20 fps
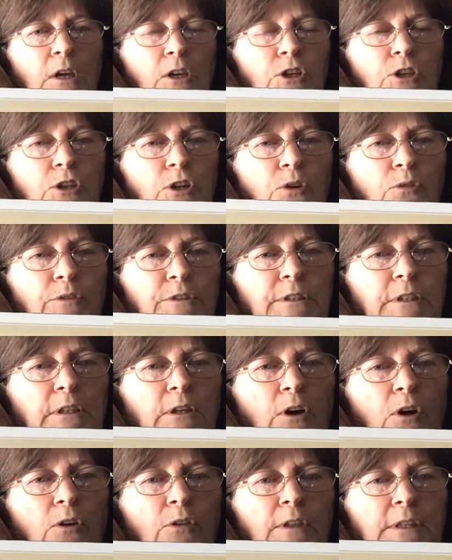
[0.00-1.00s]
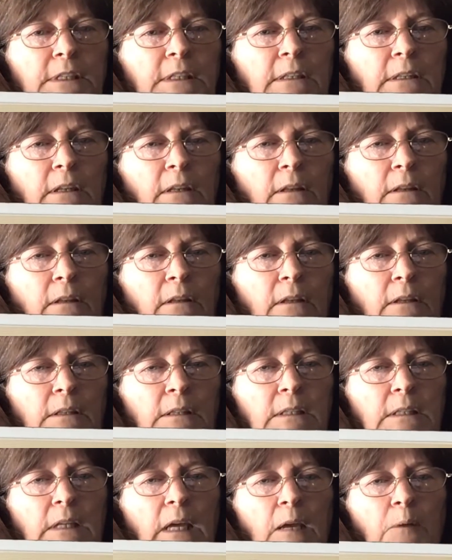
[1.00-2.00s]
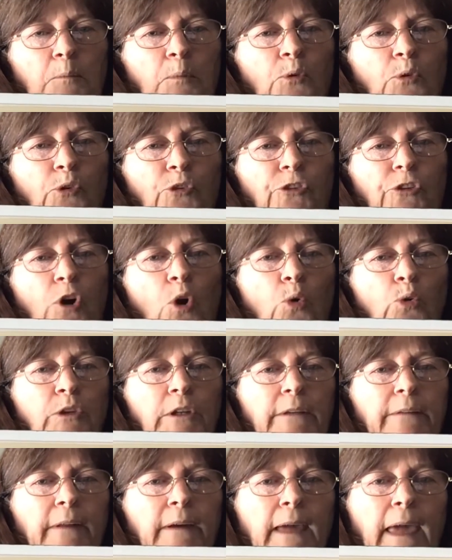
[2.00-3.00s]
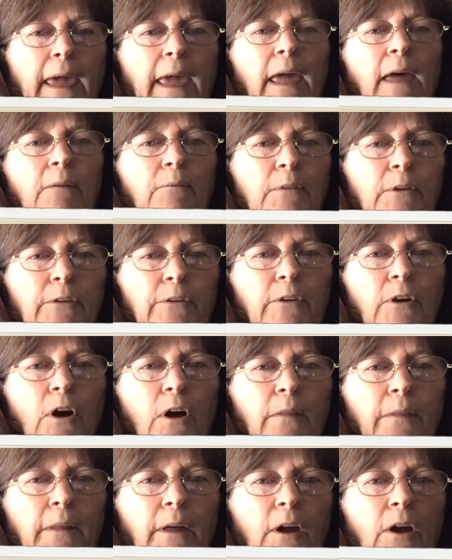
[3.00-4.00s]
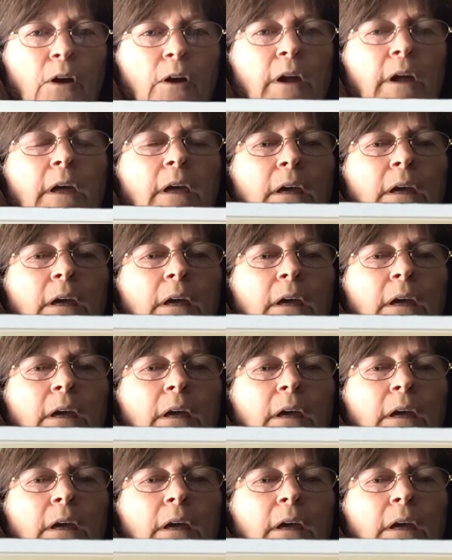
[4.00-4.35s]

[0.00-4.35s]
You don't see all the staples holding the canvas on there.